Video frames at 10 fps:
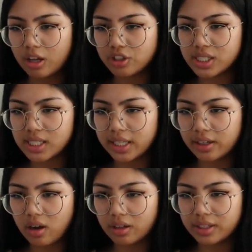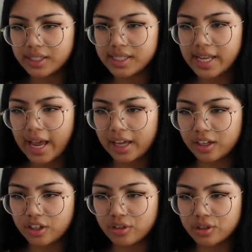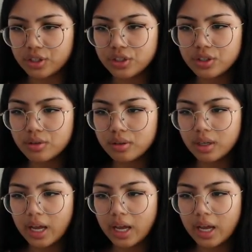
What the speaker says: I'll just click on this add a new to-do,